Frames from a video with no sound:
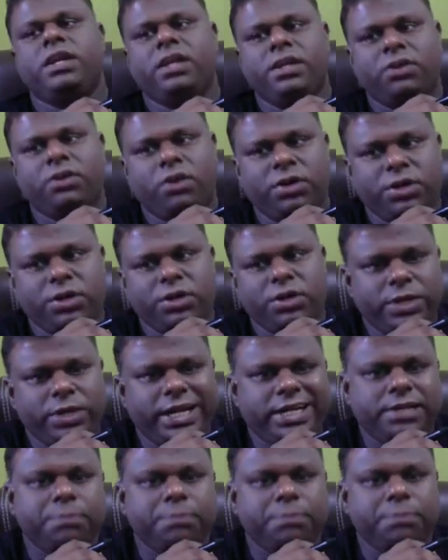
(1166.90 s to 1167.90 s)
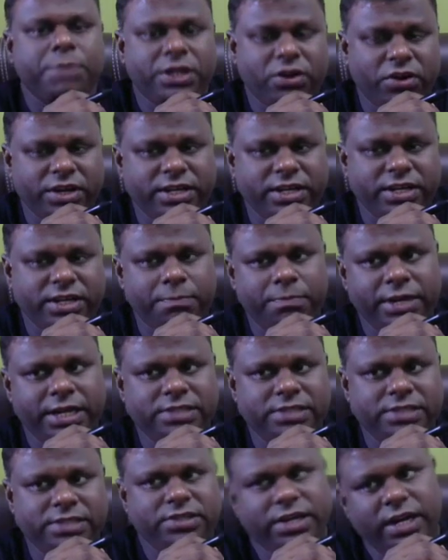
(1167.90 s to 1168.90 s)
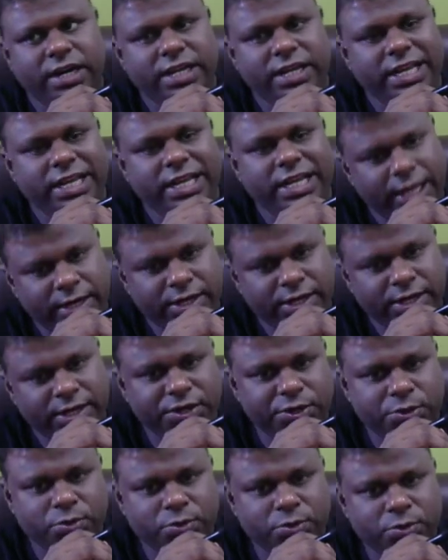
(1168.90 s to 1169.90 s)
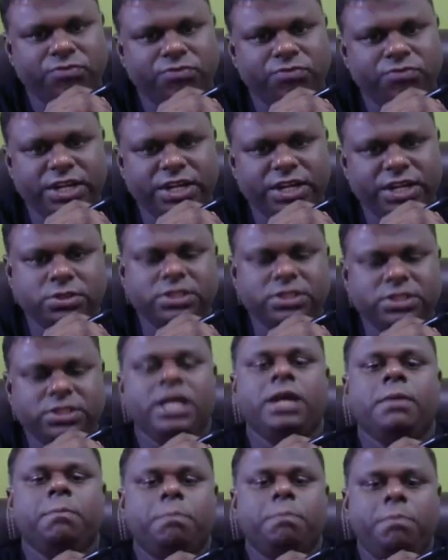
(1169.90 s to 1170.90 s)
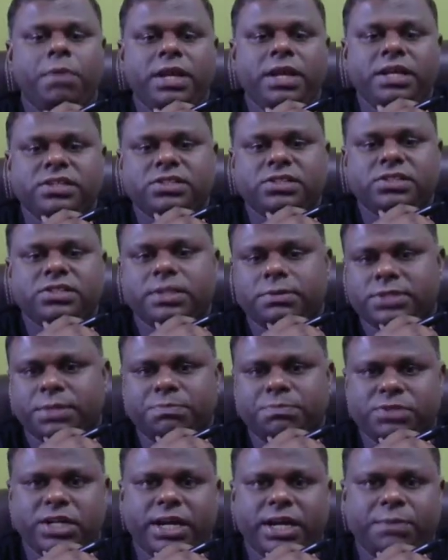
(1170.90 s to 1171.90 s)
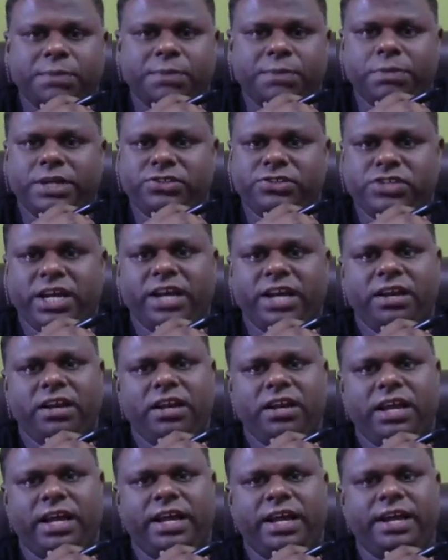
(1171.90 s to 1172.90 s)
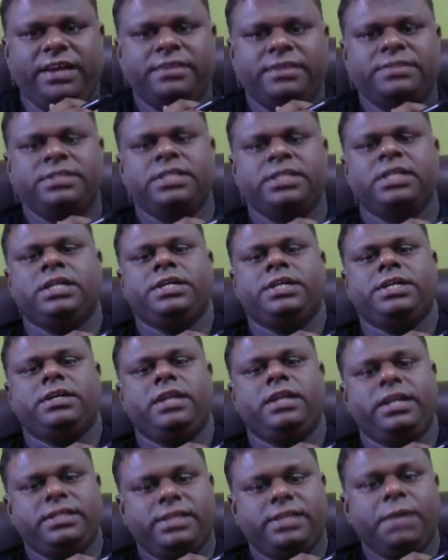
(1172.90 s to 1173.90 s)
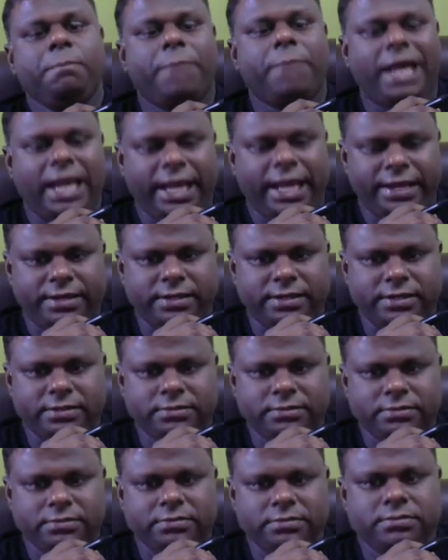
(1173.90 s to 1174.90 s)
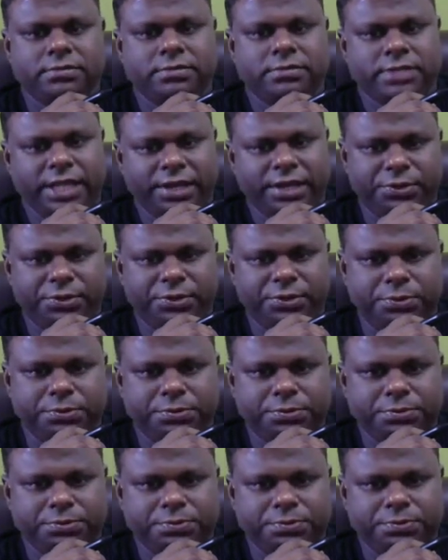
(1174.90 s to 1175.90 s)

in order to get periodic updates regarding any new videos, please subscribe to my channel and click the bell icon. Thank you.